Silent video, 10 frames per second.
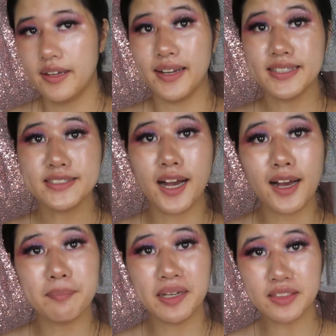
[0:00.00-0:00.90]
Let's
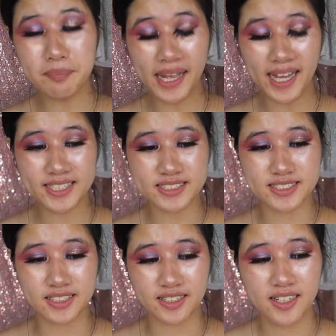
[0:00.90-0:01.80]
talk about the
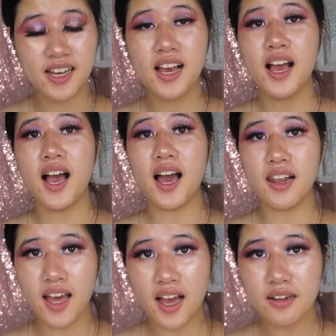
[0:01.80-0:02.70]
packaging. A
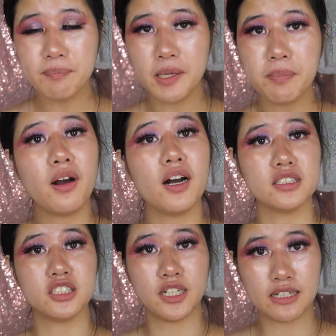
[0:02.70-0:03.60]
lot of people
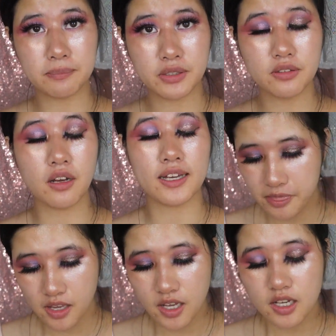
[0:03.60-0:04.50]
on Chermin,
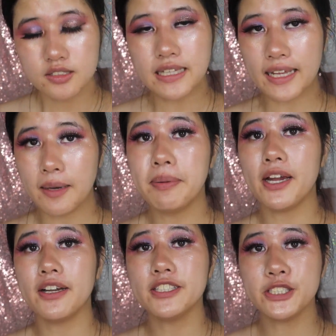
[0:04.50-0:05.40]
they
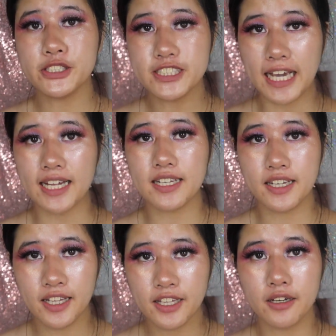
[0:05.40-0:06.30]
compare it to Jaclyn
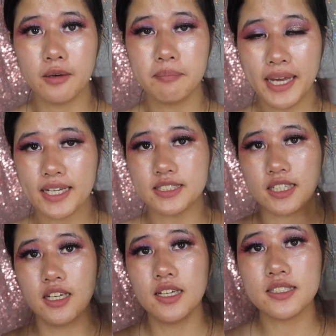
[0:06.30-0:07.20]
Hill
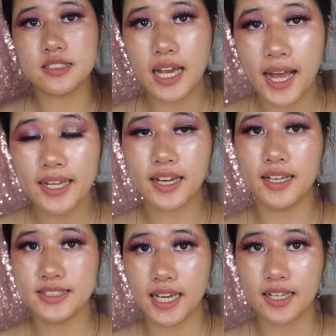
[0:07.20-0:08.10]
packaging. Since I
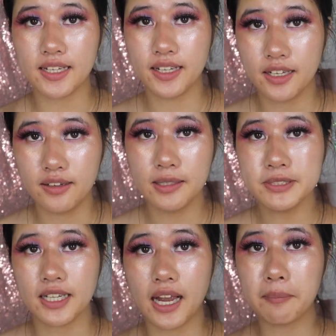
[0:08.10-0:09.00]
got Jaclyn Hill
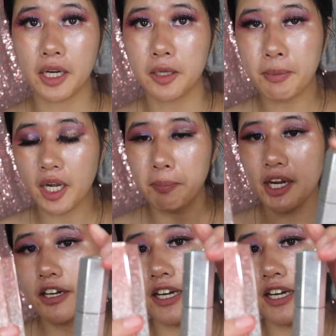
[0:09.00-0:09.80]
lipstick, I'm gonna compare